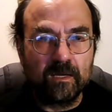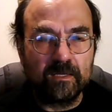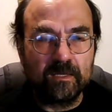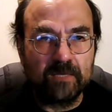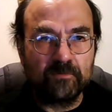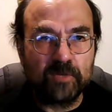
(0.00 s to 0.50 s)

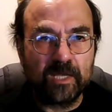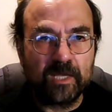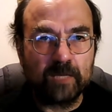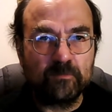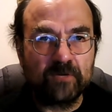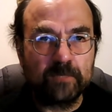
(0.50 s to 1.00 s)
given the
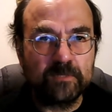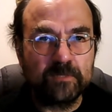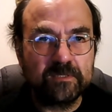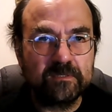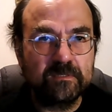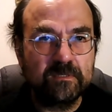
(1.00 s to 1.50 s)
animal
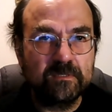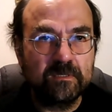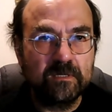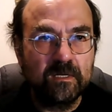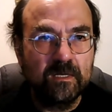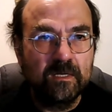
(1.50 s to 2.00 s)
animus
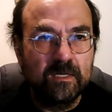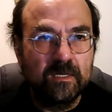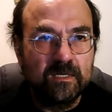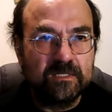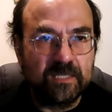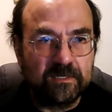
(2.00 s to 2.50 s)

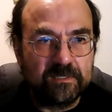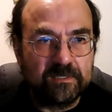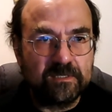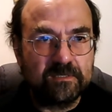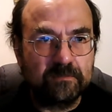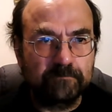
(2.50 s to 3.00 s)

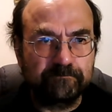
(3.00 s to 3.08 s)
tendencies.